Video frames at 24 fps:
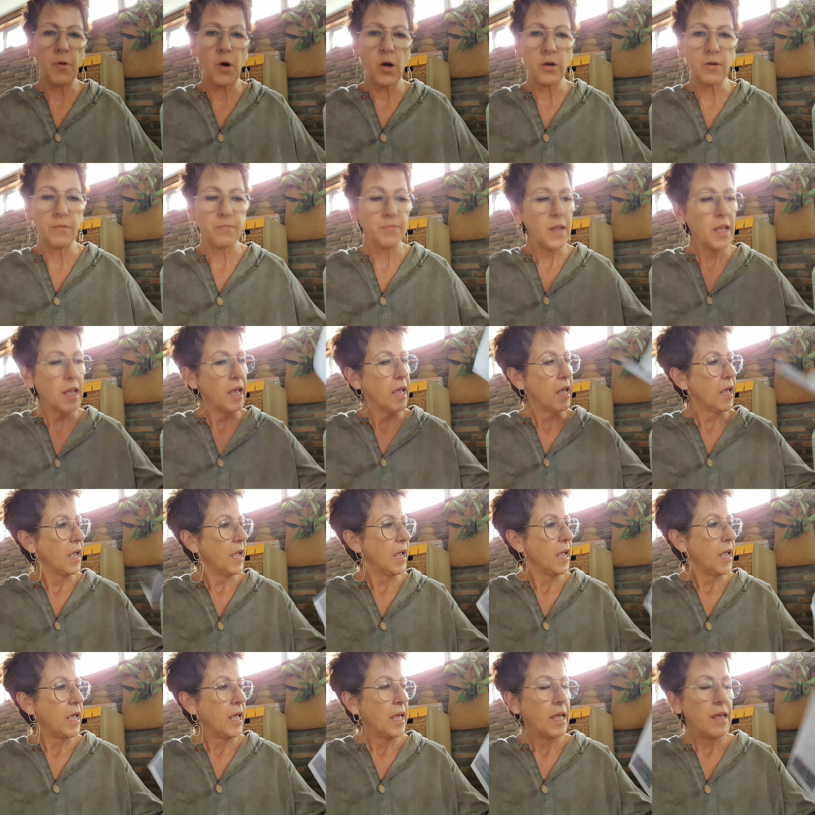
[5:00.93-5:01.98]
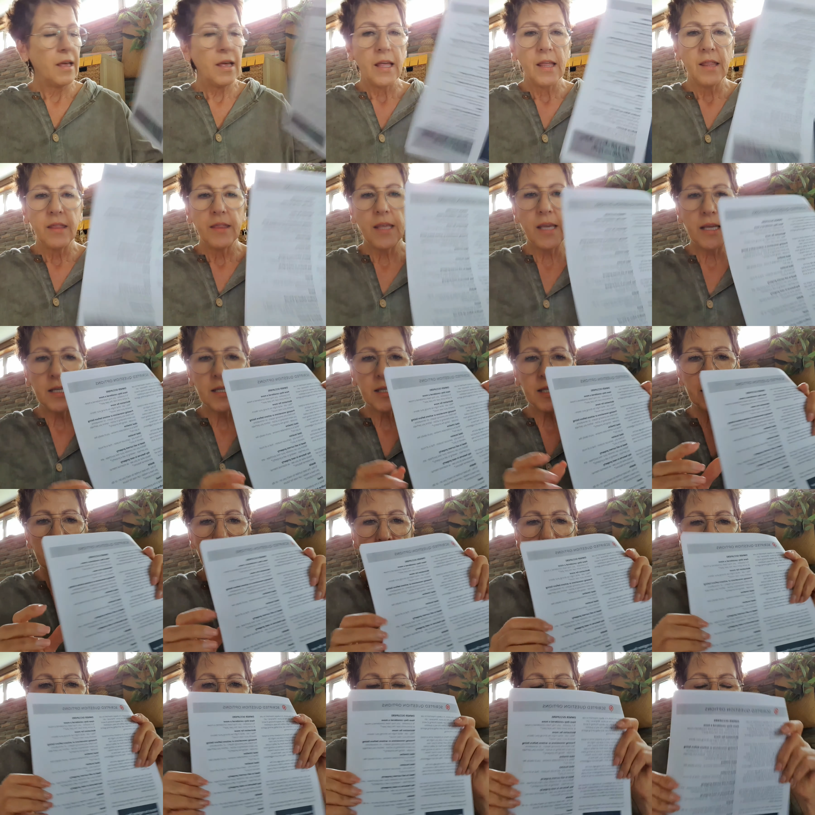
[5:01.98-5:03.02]
the bottom. There's
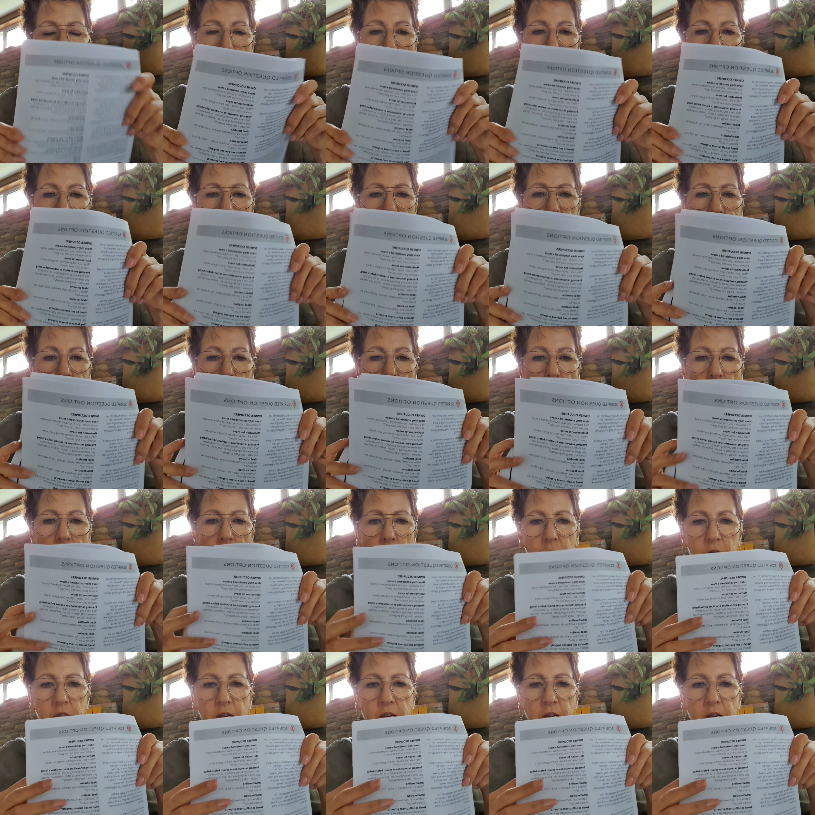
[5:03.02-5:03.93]
this booklet as well,